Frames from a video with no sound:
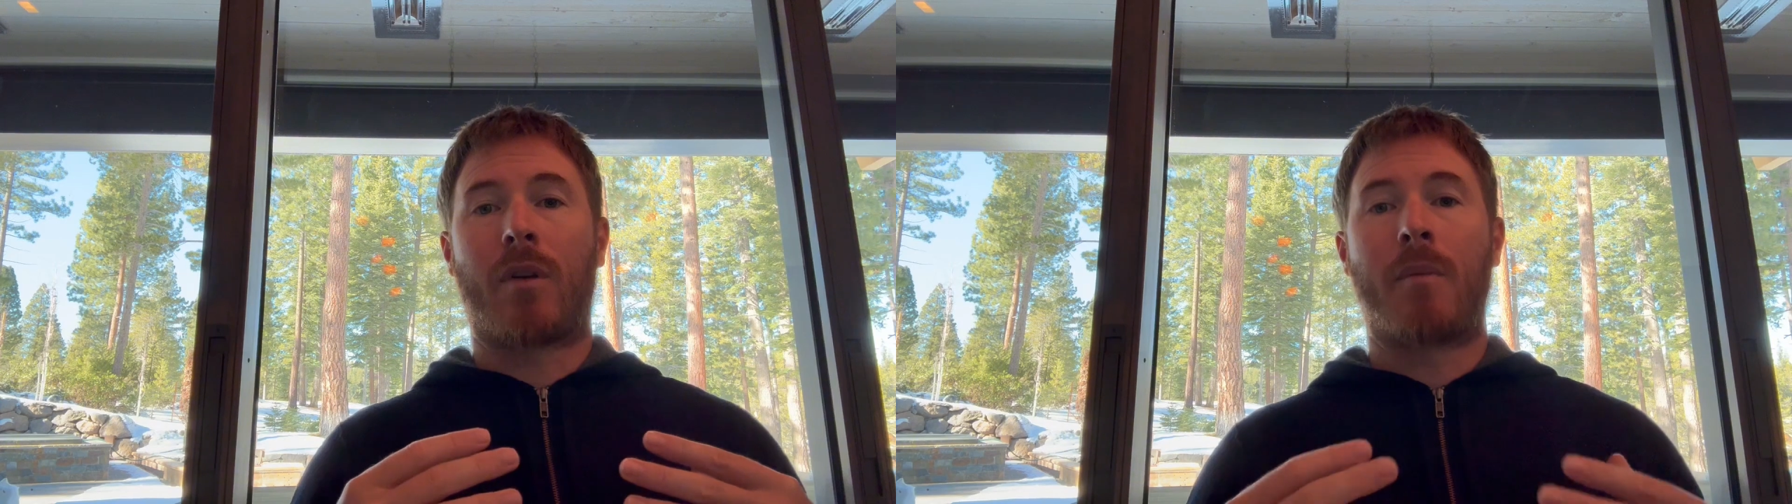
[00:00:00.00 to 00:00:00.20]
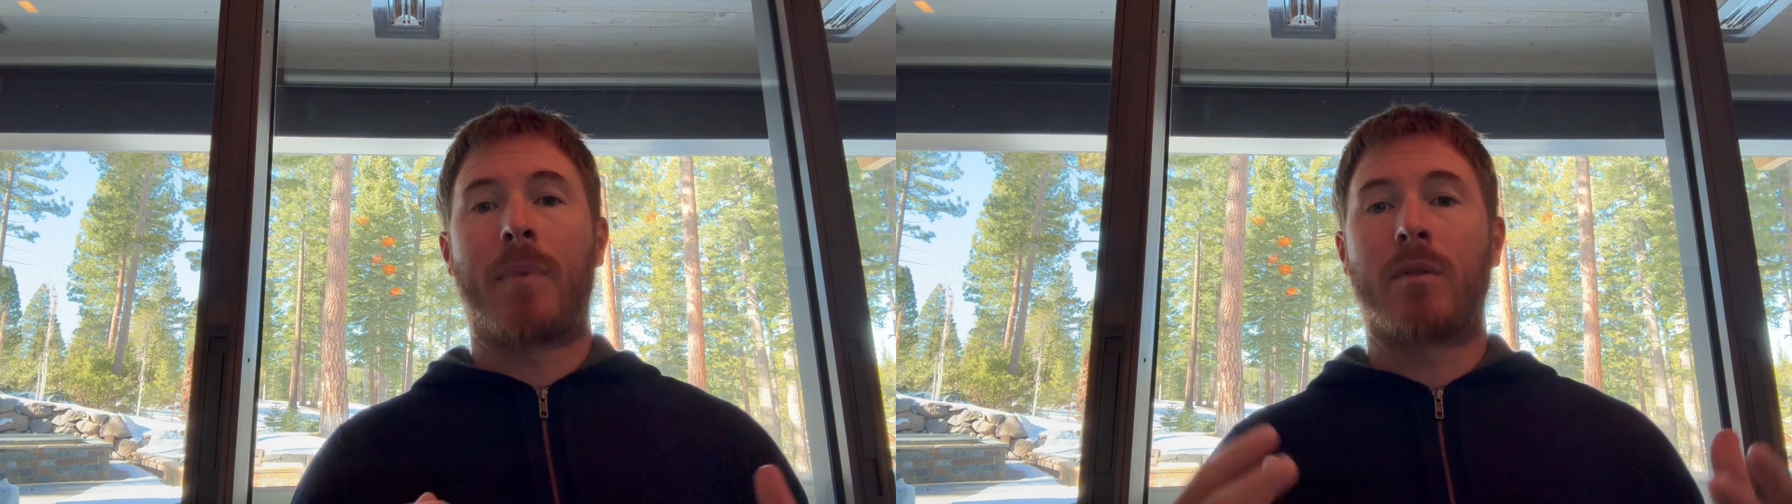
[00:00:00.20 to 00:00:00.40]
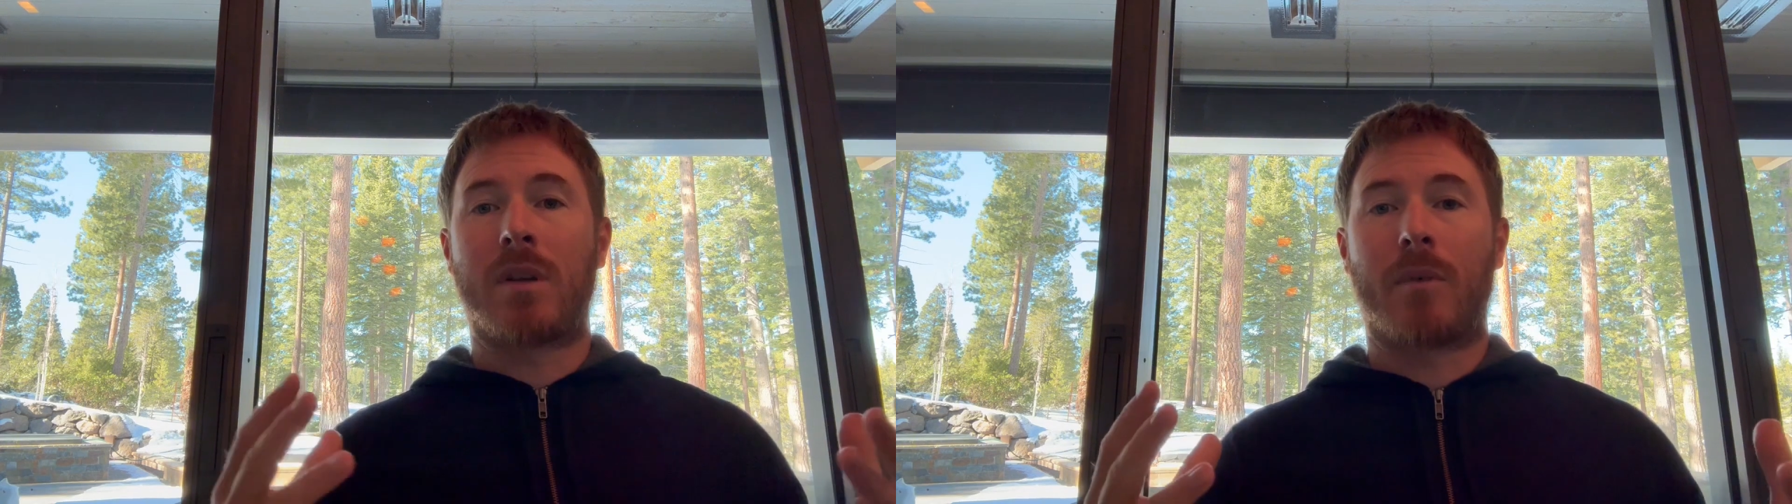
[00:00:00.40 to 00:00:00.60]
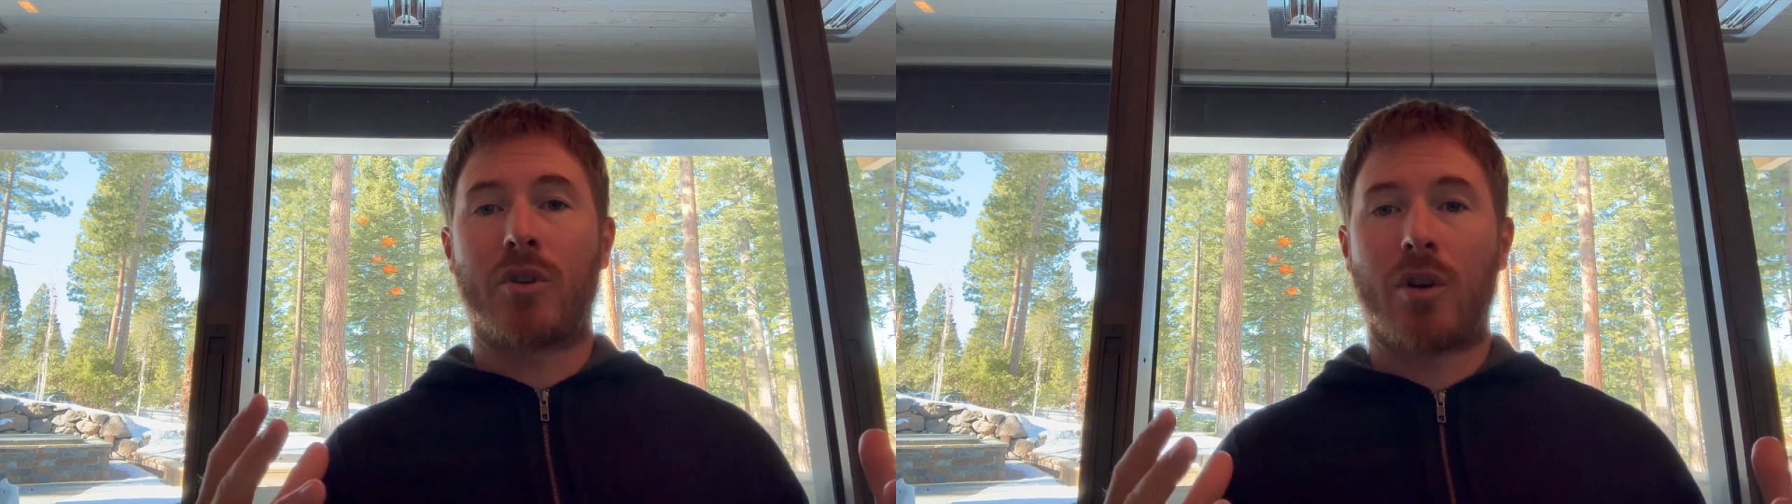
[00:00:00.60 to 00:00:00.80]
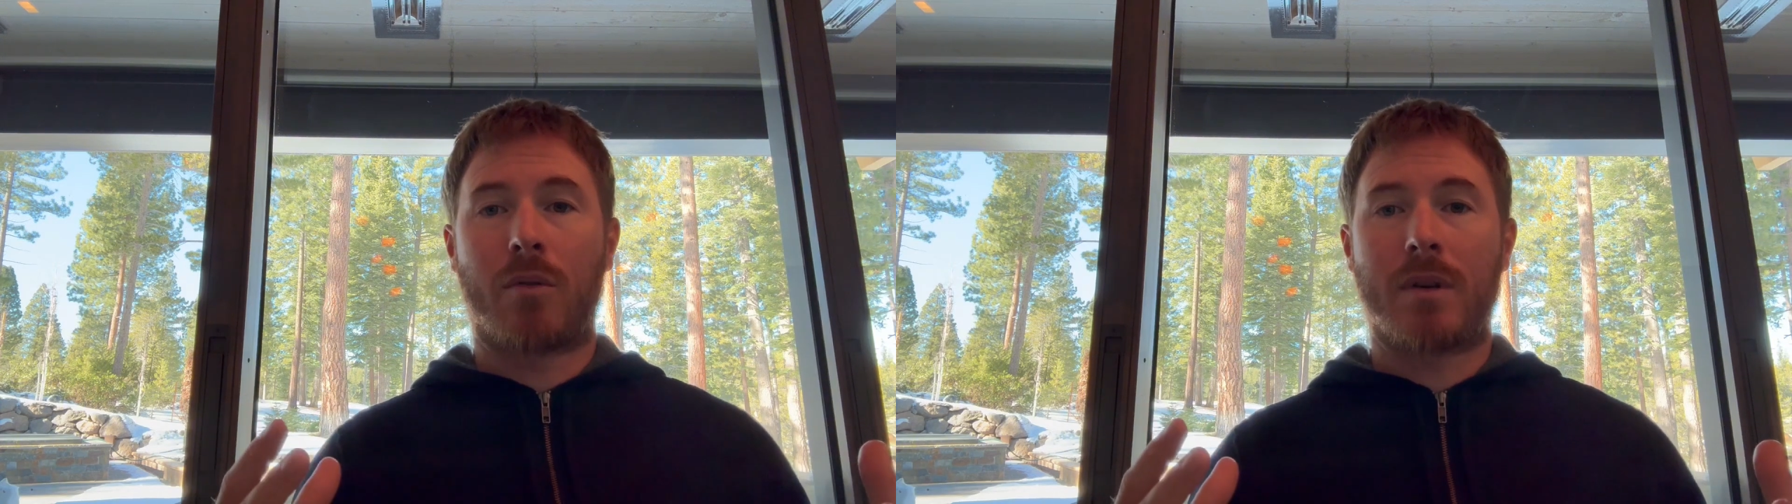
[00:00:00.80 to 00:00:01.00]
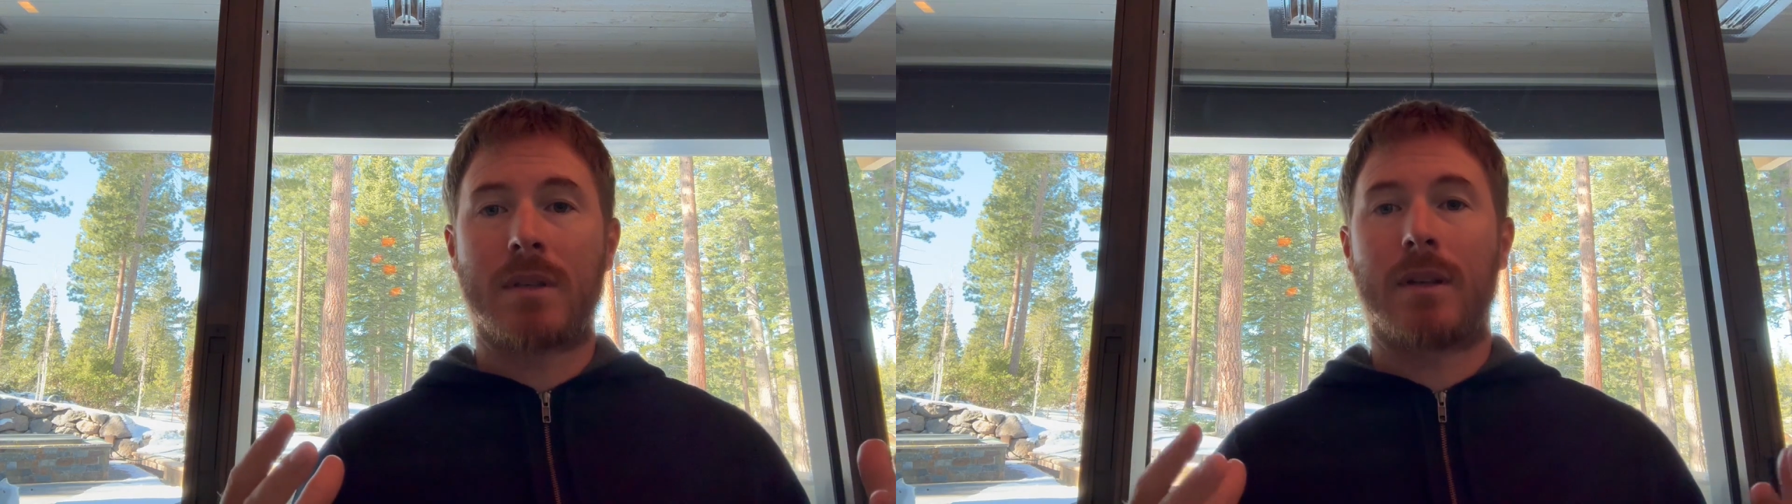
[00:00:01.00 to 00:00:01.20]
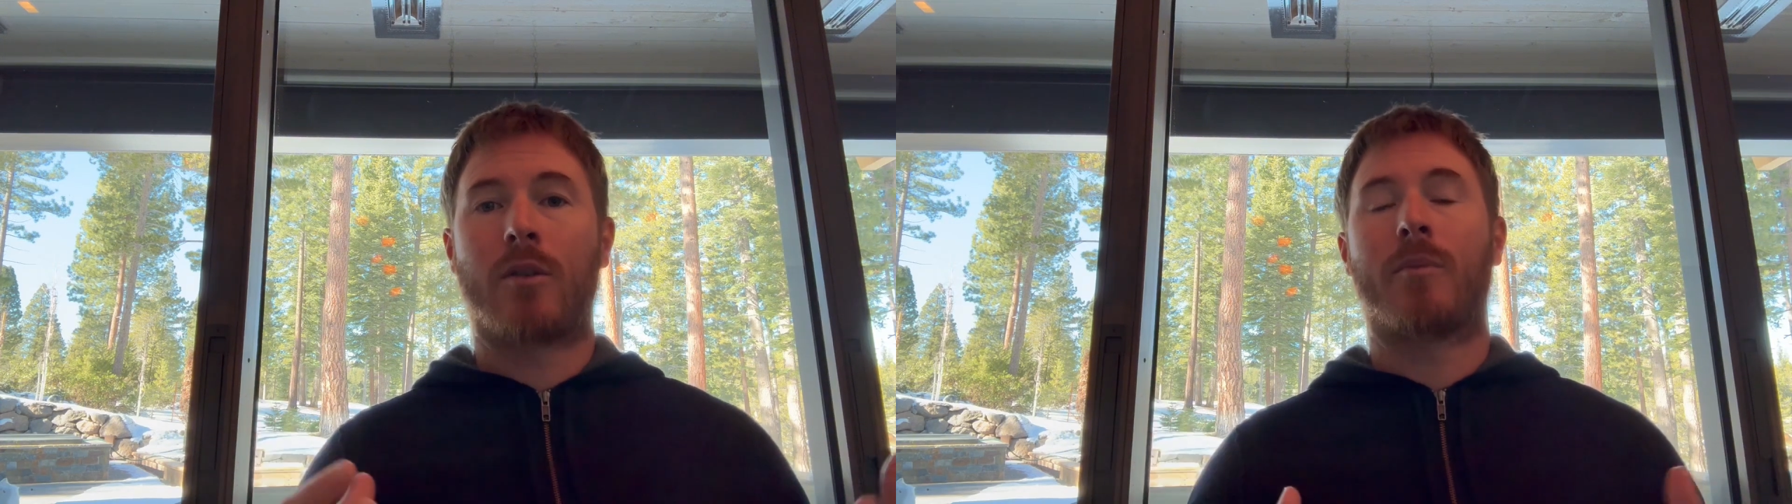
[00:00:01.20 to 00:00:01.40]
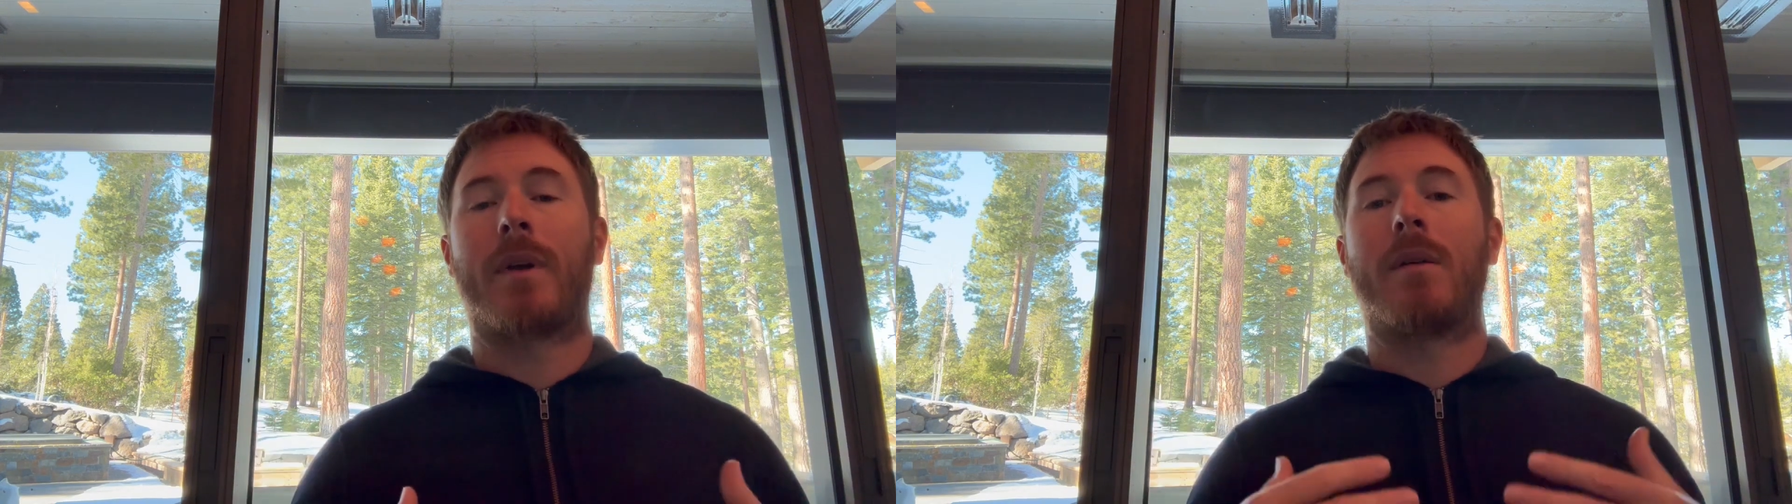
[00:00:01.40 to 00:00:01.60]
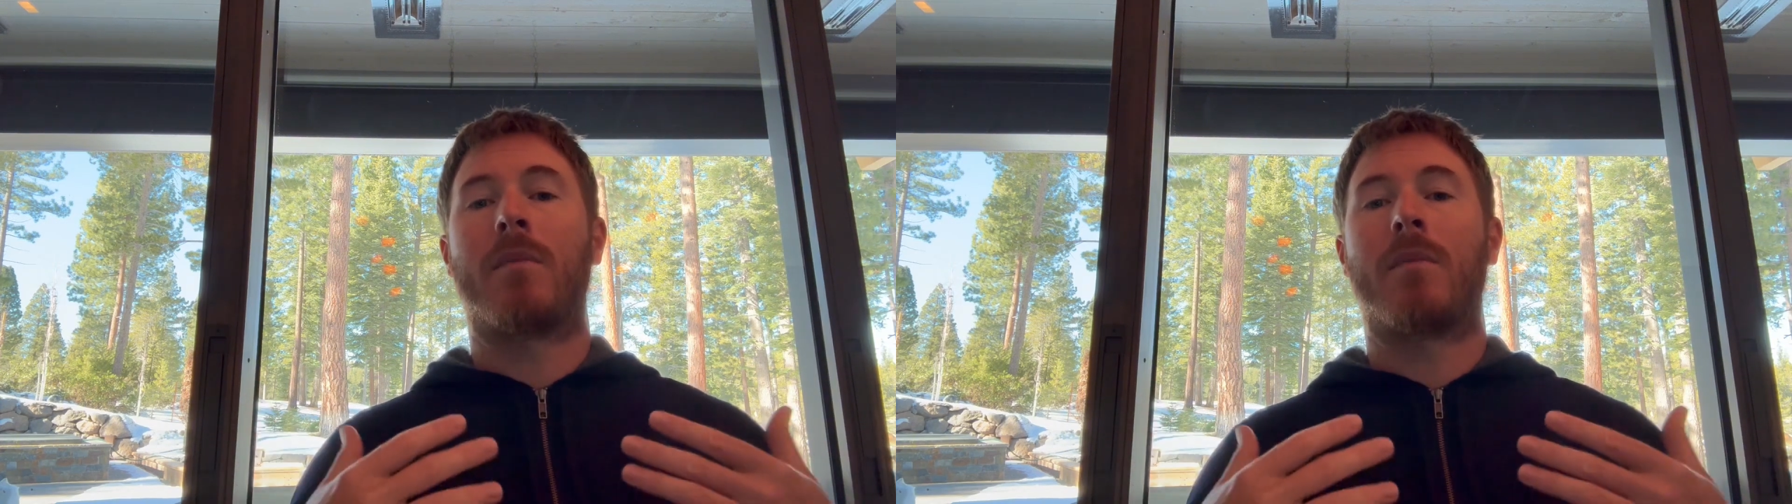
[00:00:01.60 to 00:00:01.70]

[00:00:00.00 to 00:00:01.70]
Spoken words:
built up my shoulders a little bit,